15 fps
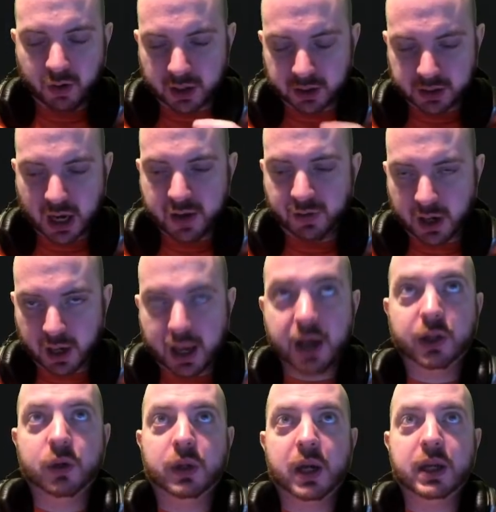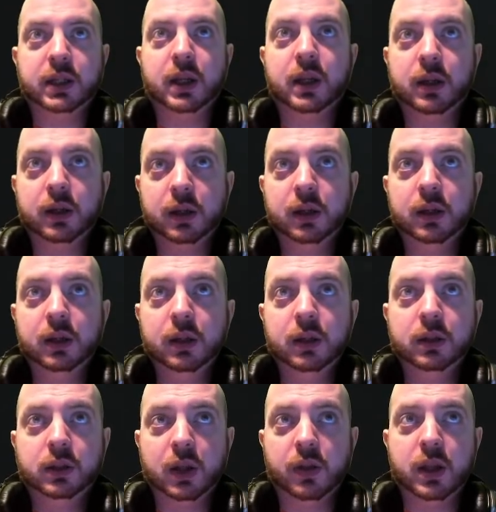and saving locational data
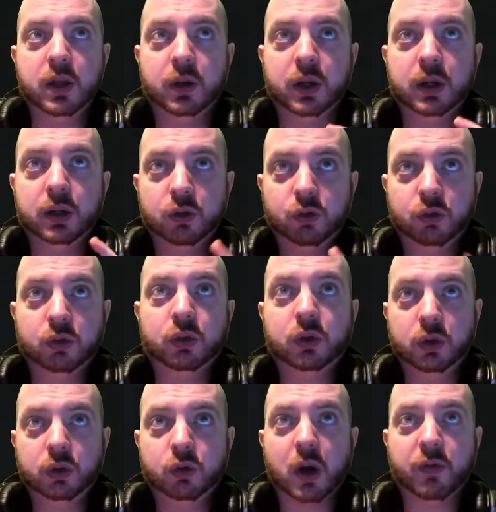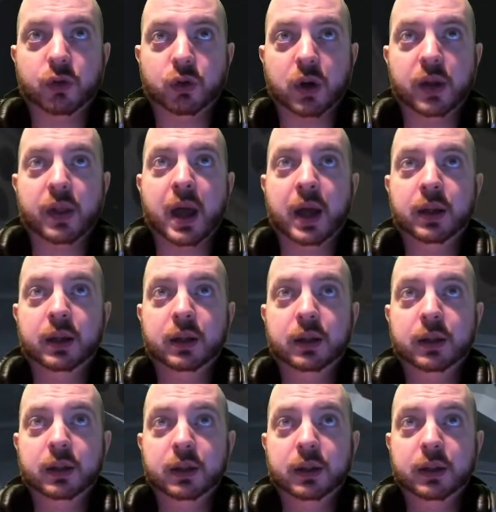so that you can travel straight there.
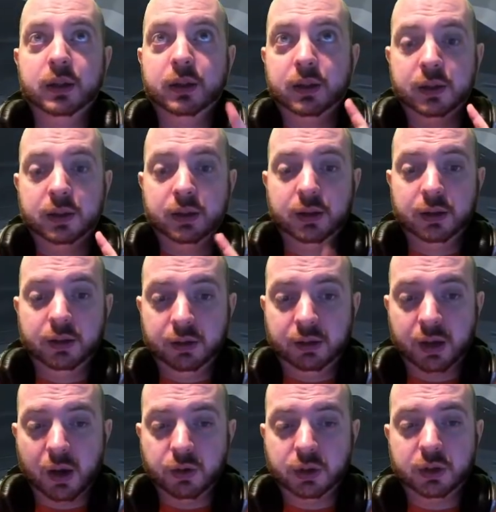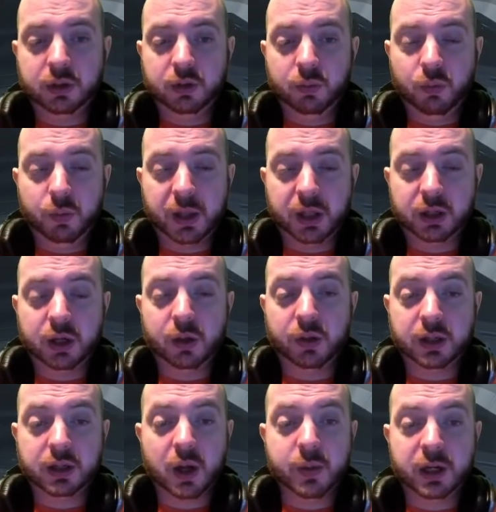Those would be the two
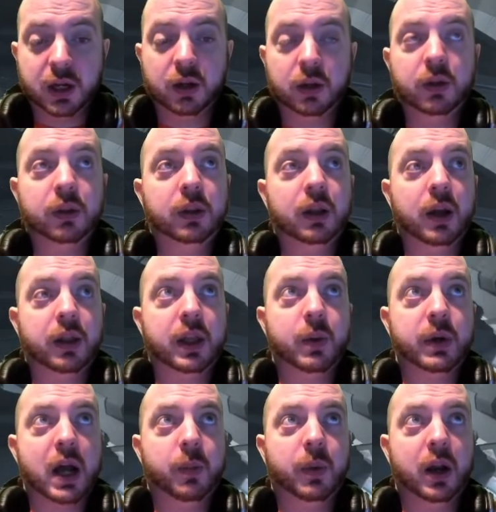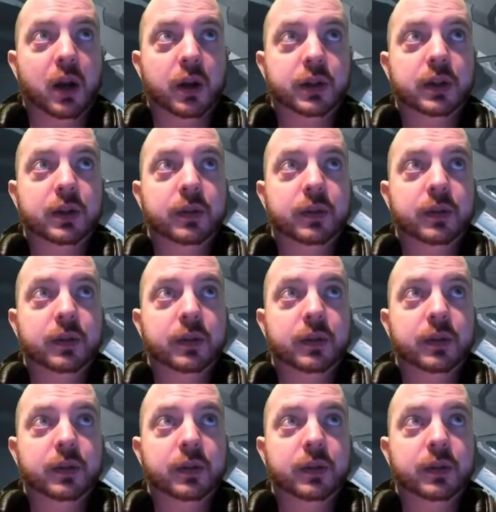things I would do. I think would help a lot.